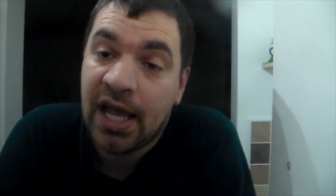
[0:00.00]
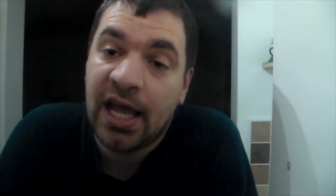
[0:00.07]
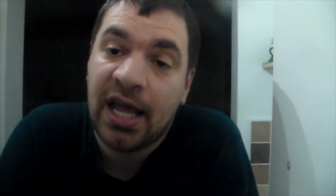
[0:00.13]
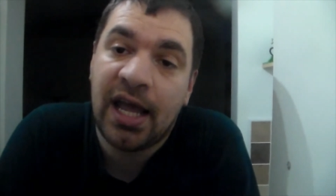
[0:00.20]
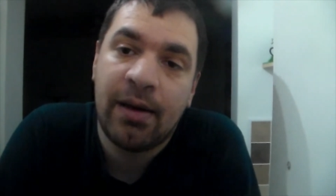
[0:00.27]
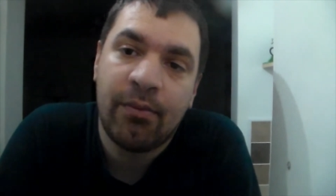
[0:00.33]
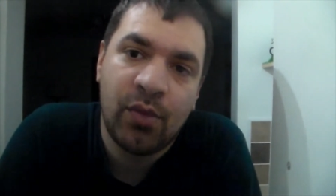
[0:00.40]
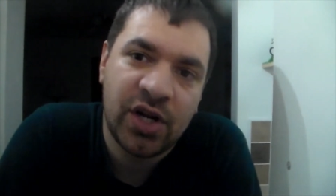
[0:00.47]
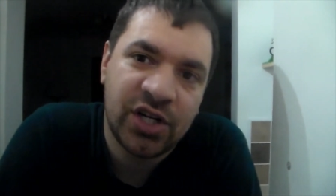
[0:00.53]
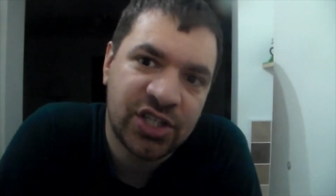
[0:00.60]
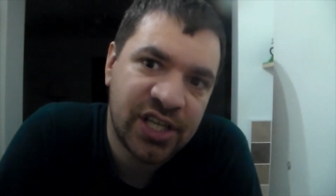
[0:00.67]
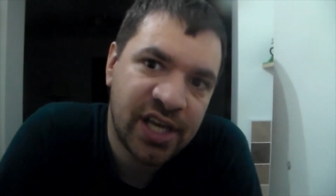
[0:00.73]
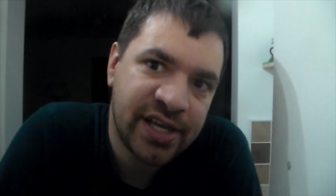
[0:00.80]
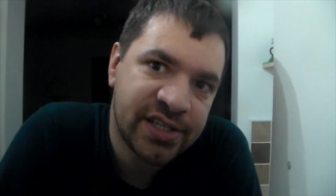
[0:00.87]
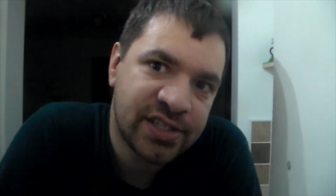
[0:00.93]
in which
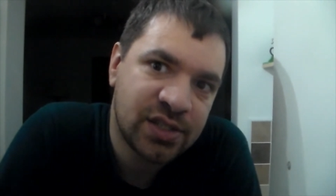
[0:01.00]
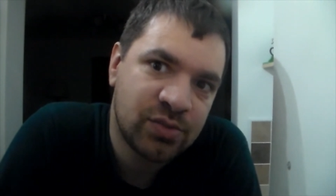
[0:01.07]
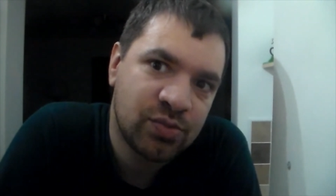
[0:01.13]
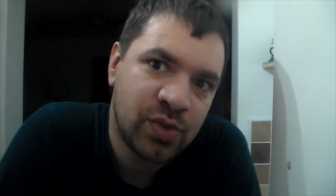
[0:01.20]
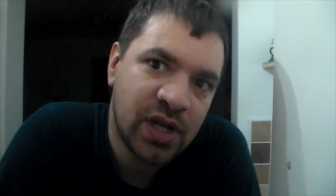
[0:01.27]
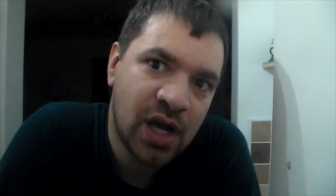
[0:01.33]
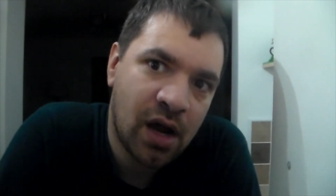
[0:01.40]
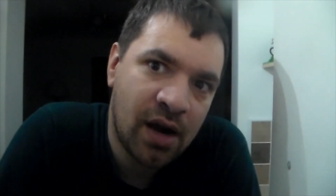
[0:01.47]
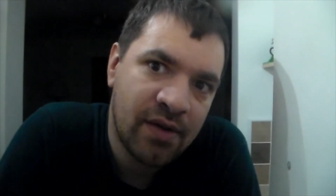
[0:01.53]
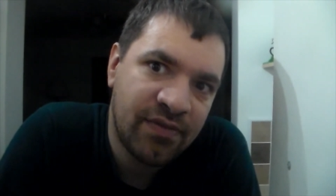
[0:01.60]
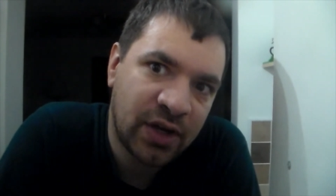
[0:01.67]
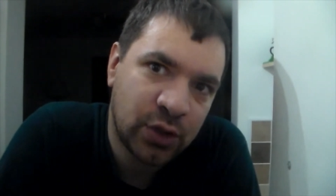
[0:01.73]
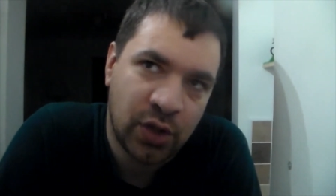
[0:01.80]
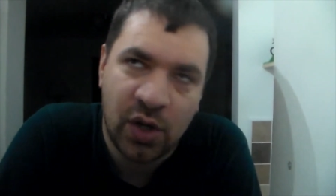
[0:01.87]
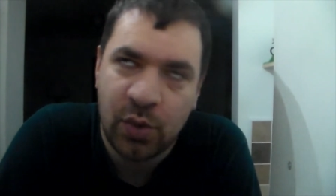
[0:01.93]
case we are in
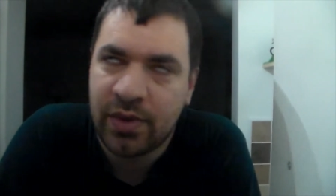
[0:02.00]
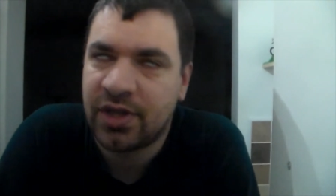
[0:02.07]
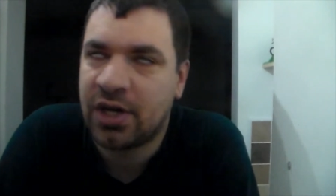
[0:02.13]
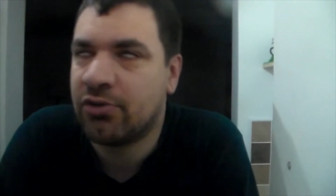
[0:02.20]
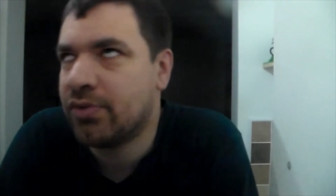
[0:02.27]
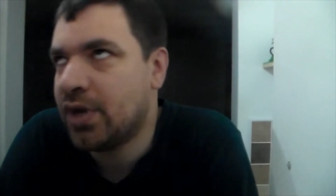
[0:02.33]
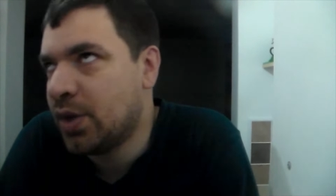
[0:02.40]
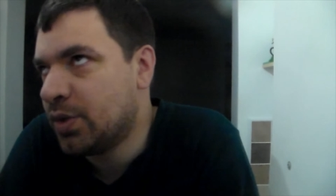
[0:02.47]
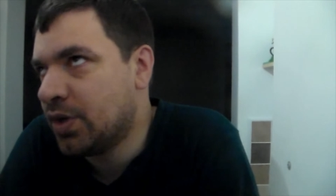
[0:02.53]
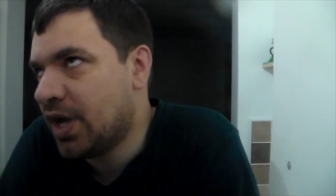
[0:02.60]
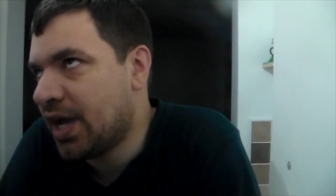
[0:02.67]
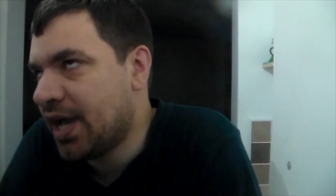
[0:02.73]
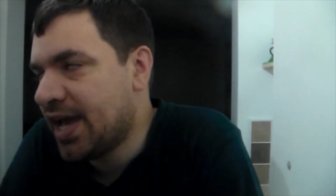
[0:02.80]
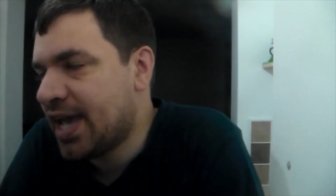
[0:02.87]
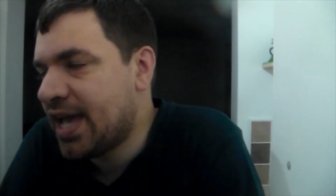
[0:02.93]
fact cooking with
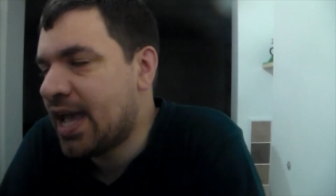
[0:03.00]
Corona